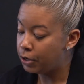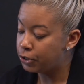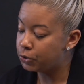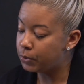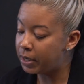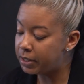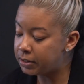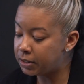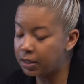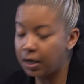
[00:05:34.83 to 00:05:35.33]

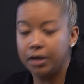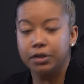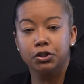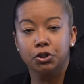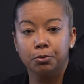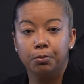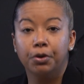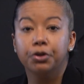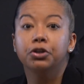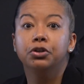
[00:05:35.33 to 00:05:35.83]
So as a
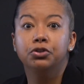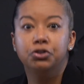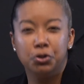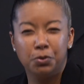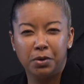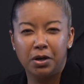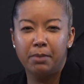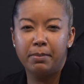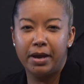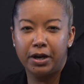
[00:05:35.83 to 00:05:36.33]
customer, you
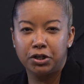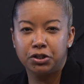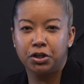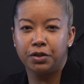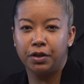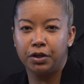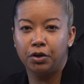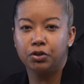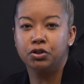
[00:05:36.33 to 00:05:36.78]
do want to make sure that